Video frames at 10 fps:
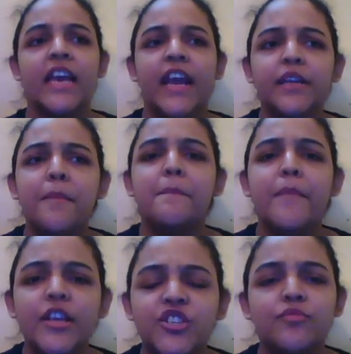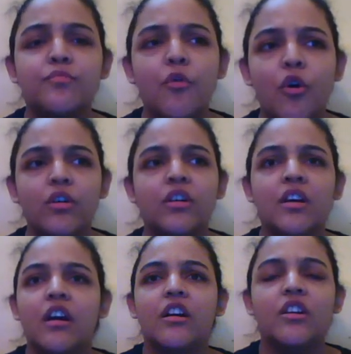in a much more
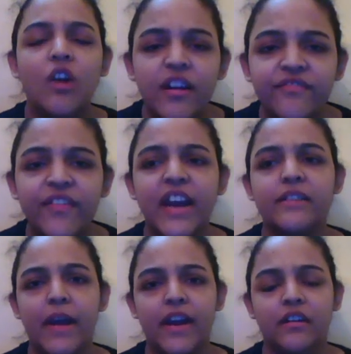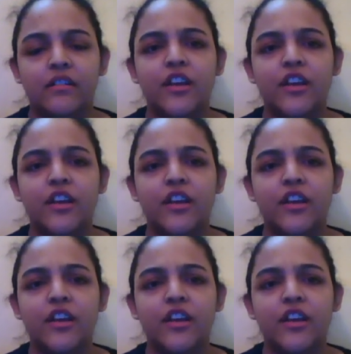glorified manner,